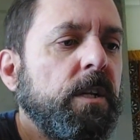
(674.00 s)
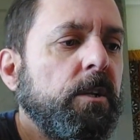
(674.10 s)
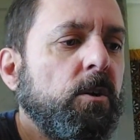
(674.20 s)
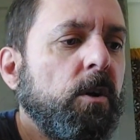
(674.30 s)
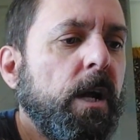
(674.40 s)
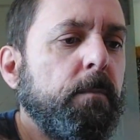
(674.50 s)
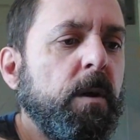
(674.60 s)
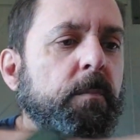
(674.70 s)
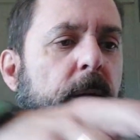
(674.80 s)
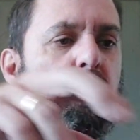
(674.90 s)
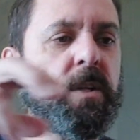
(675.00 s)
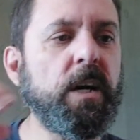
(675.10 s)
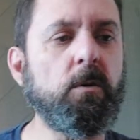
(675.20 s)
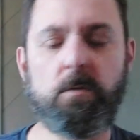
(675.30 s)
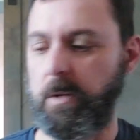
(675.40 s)
can you go get me a paper
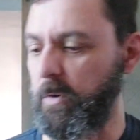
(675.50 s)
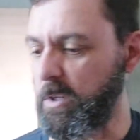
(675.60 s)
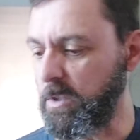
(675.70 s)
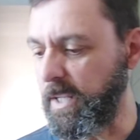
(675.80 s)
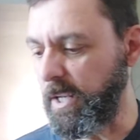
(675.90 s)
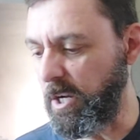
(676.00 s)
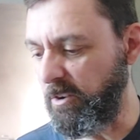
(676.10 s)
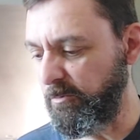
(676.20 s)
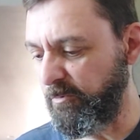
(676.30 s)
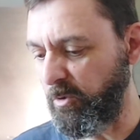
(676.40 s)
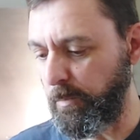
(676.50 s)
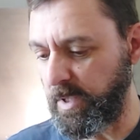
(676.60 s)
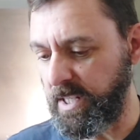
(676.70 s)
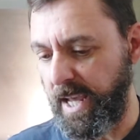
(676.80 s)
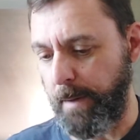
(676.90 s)
towel? I want to clean that off before I
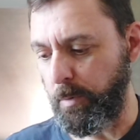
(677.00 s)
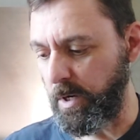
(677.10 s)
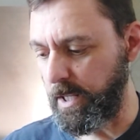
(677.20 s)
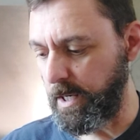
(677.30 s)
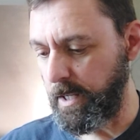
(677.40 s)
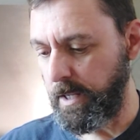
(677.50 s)
put the cap on it.